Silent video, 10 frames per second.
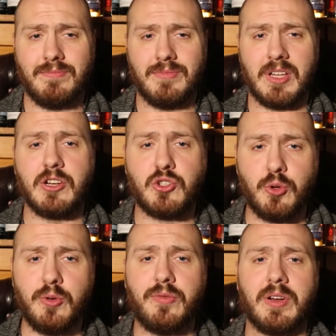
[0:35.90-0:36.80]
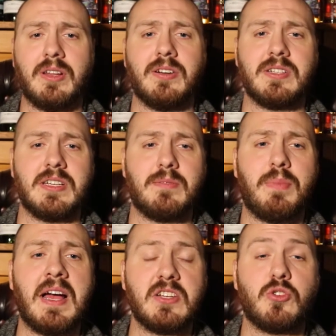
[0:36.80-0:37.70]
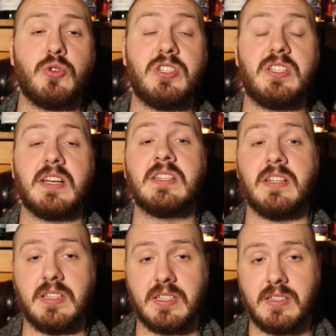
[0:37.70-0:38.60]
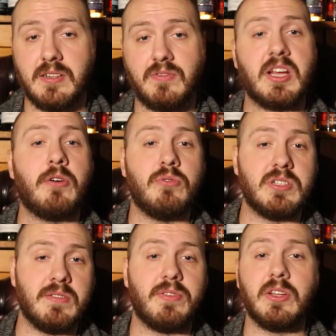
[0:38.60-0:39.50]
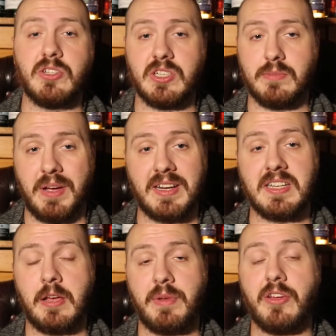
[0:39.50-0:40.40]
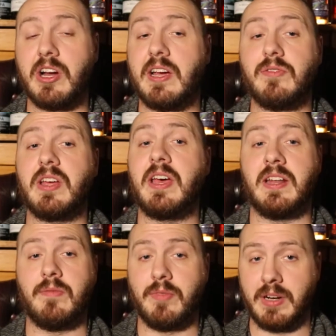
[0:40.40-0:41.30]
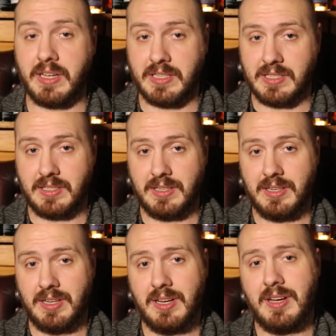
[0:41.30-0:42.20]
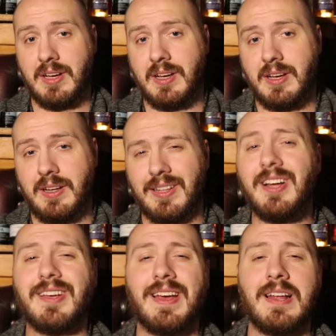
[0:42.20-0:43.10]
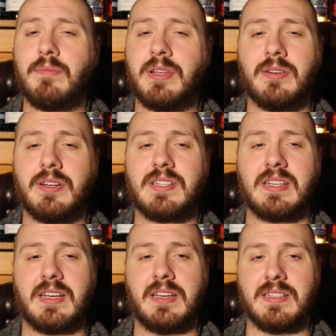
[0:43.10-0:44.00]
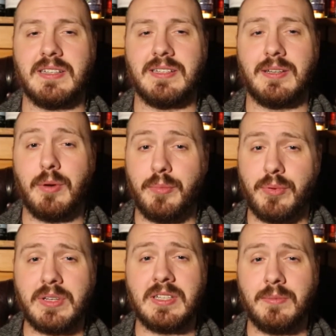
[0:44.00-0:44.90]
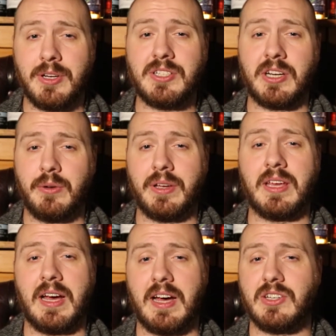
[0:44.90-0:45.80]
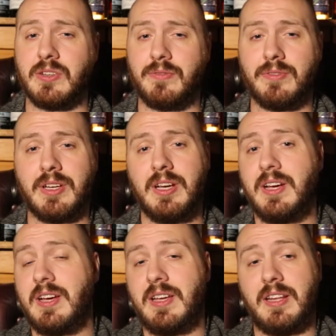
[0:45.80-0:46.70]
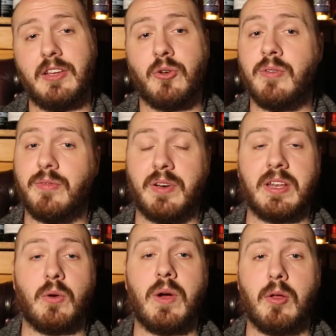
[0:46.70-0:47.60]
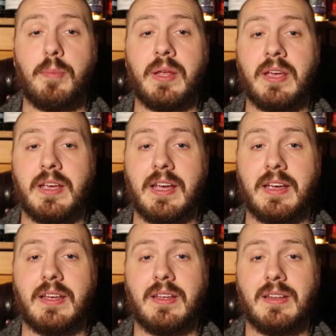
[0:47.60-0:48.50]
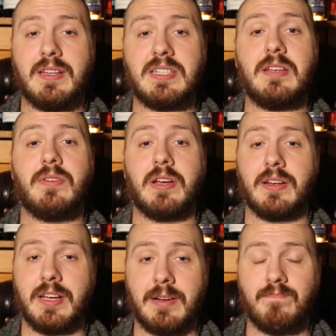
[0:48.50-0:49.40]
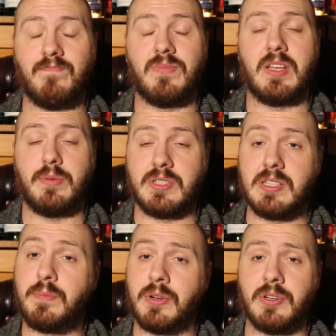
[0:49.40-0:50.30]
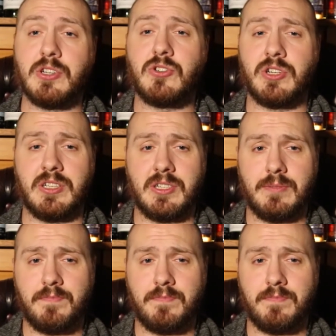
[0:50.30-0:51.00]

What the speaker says: There are two fiddlers that passed through dozens of towns and villages by the time they arrived in Inverness. Luck hadn't been on their side, and they were pretty much out of cash. If they couldn't find a well-paying gig this evening, then they were sleeping on the streets.